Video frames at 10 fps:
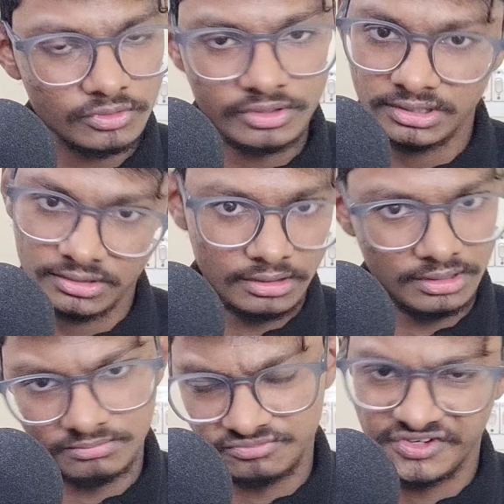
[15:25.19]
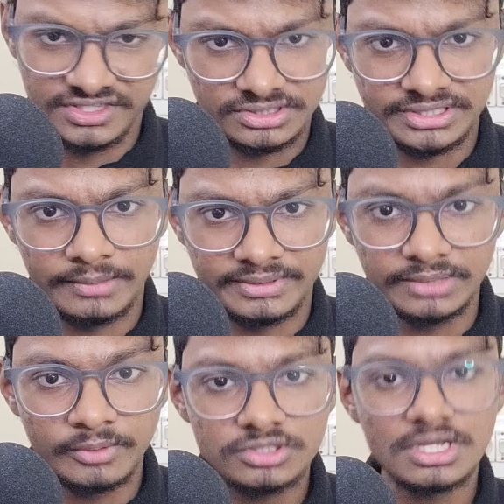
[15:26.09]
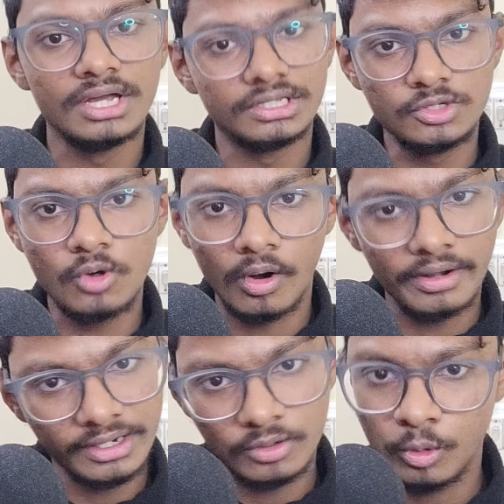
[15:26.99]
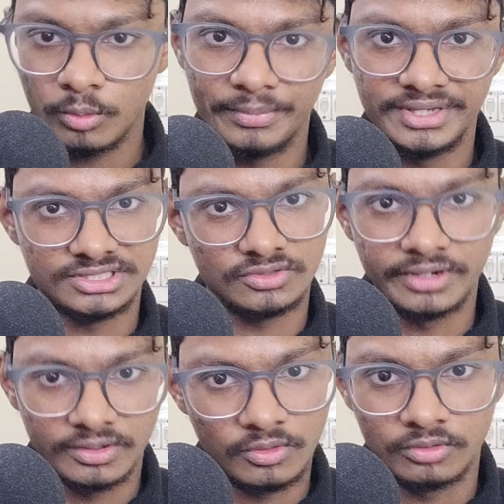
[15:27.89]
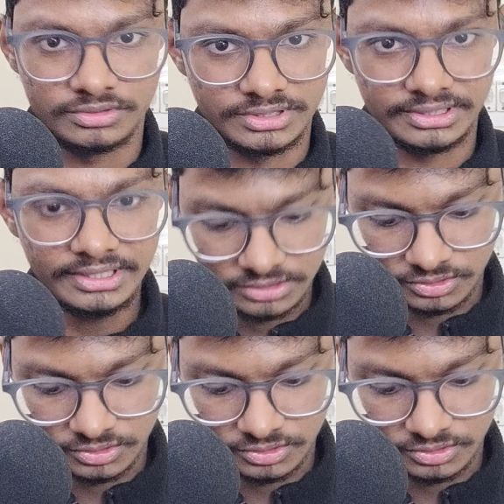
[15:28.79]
So you can finish this side by side, because you already know basics of network, all those things, right?